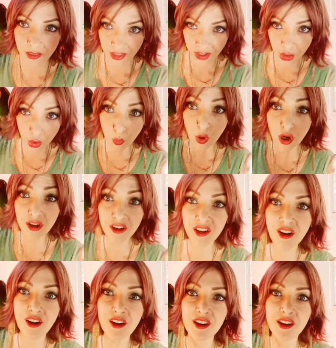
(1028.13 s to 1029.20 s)
that you're working
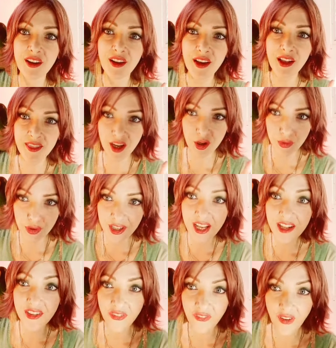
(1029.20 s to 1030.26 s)
on that
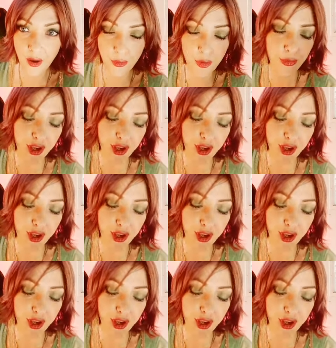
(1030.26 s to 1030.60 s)
creates value,